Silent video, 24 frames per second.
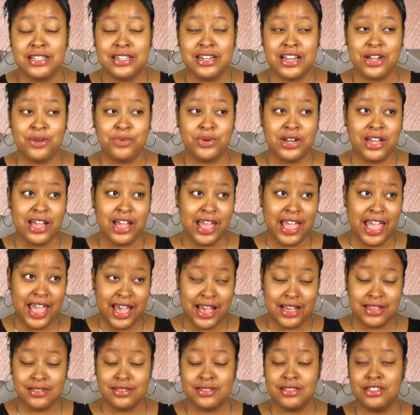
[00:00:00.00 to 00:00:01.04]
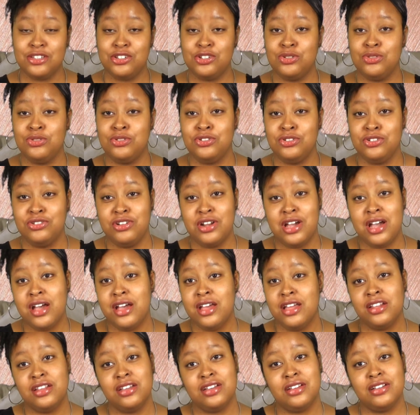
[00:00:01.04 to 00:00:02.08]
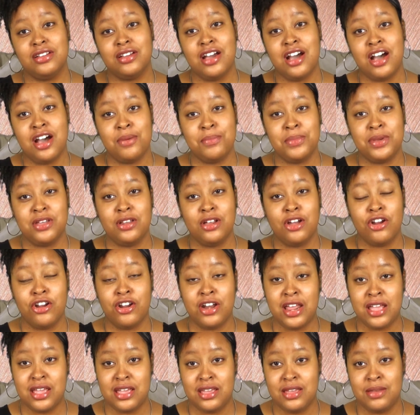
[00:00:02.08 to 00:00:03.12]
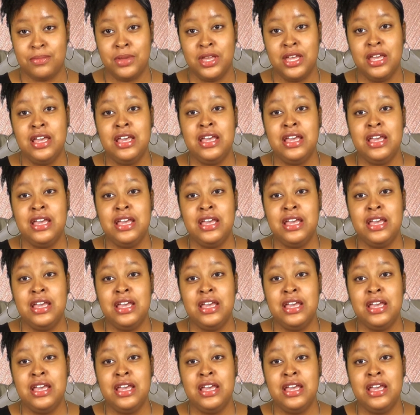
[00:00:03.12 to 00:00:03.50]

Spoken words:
and I would ask that you do not comment her name